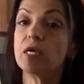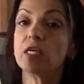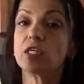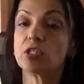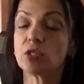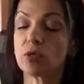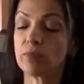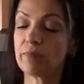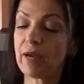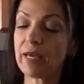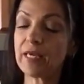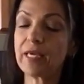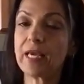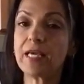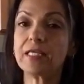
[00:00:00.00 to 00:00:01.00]
So in my
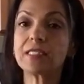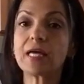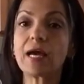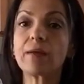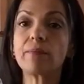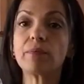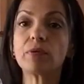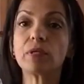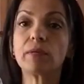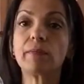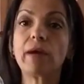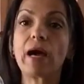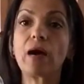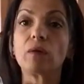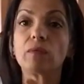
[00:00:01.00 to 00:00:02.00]
case, I pull them
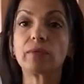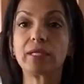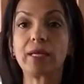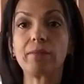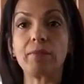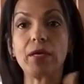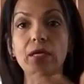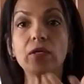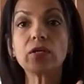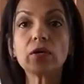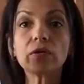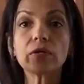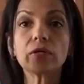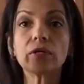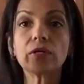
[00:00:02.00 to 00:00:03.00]
out when I make
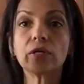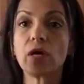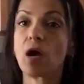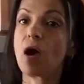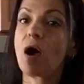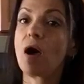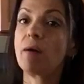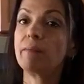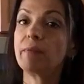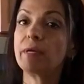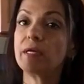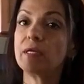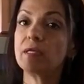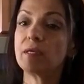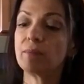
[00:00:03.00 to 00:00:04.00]
yogurt,
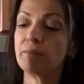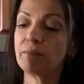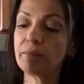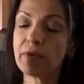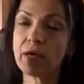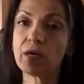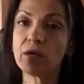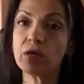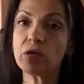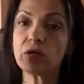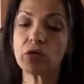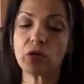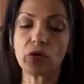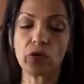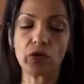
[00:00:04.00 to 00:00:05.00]
almond
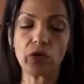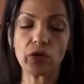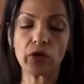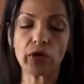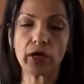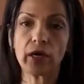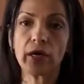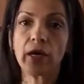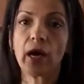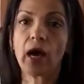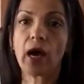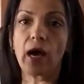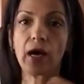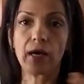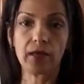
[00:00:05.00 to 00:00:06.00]
milk, or
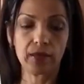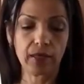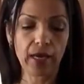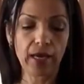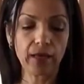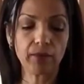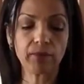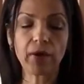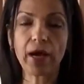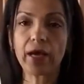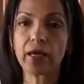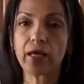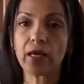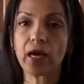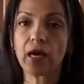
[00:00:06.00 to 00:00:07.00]
like
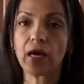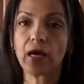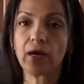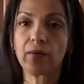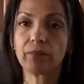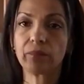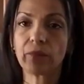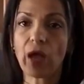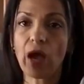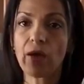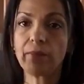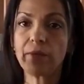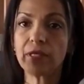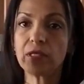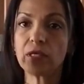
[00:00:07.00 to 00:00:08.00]
my
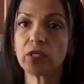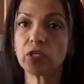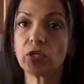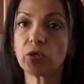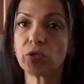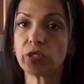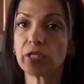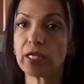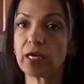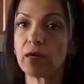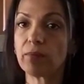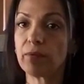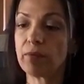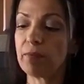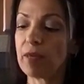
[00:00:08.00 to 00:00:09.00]
almond yogurt that
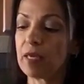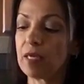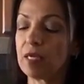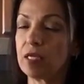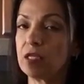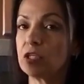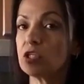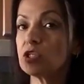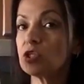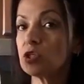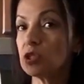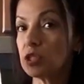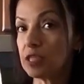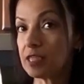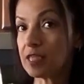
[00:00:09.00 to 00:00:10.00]
I'll be making
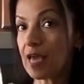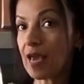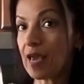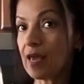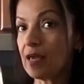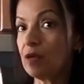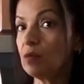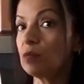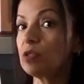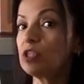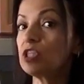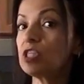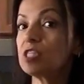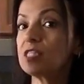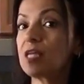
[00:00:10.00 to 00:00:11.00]
today,
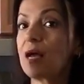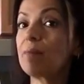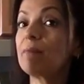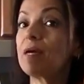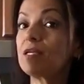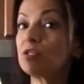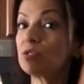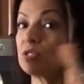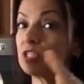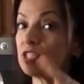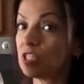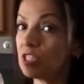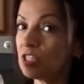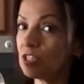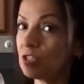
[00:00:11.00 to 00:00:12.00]
which is not my
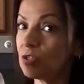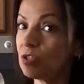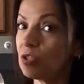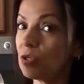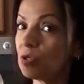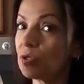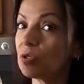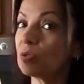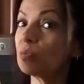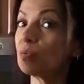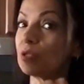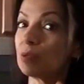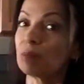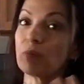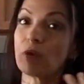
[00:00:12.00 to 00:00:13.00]
traditional yogurt
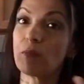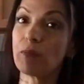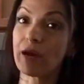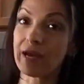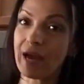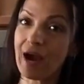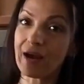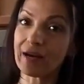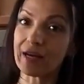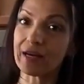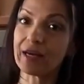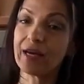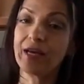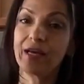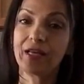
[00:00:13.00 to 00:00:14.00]
with a probiotic.
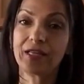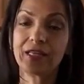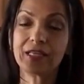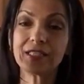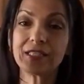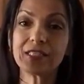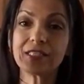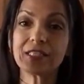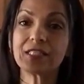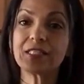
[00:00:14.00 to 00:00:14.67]
This is